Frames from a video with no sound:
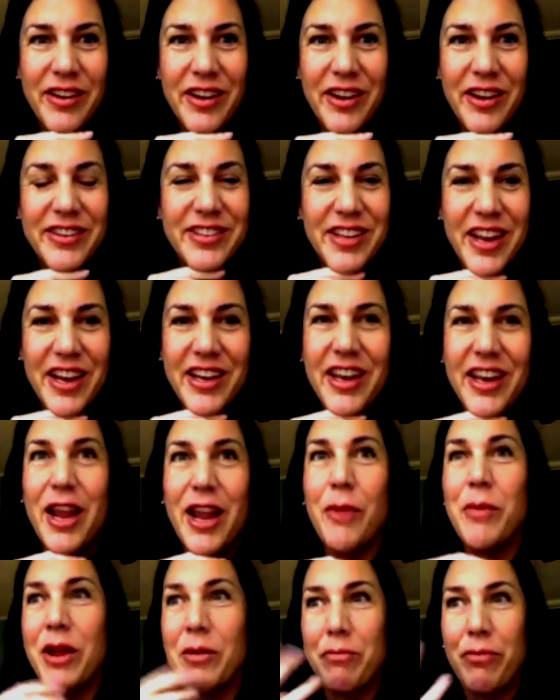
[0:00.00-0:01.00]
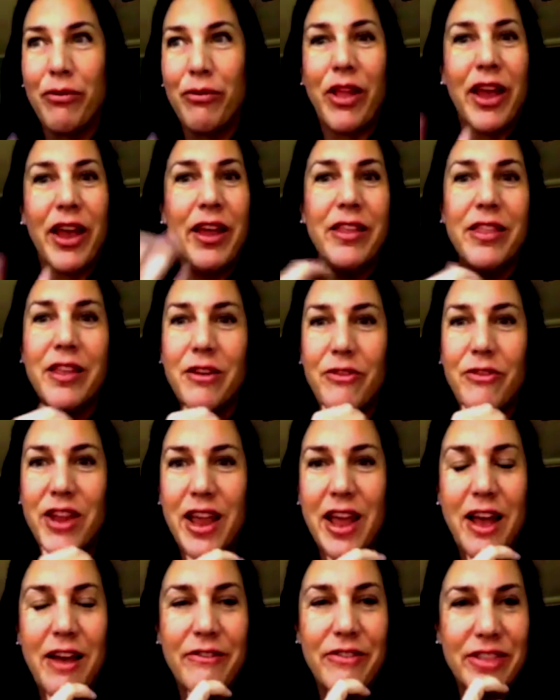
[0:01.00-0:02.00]
a dynamic play that we
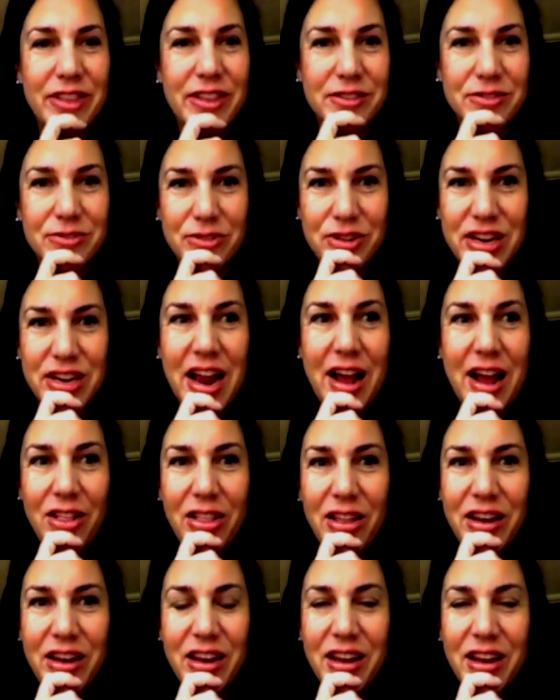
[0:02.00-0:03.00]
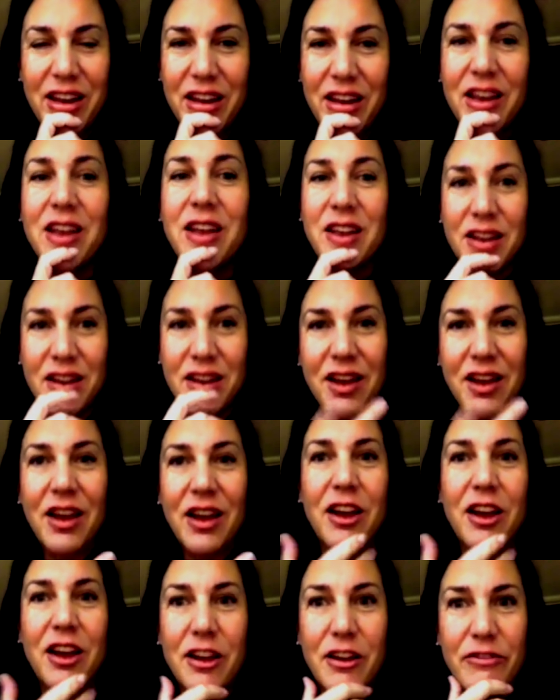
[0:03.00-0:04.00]
have in this reality
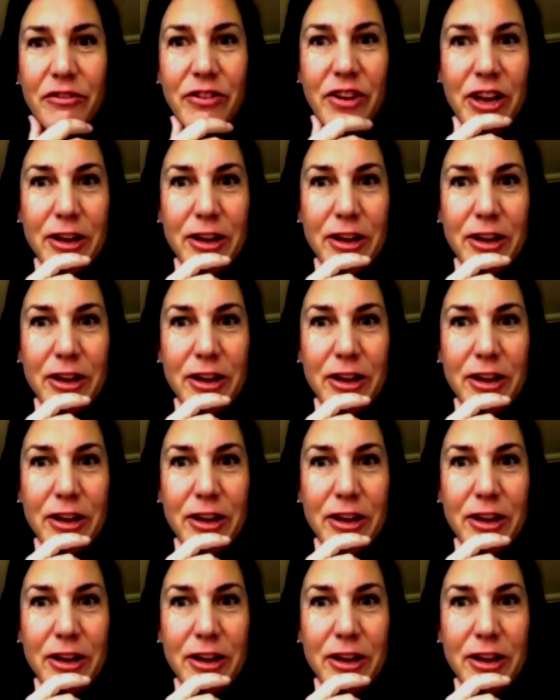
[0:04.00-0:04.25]
of,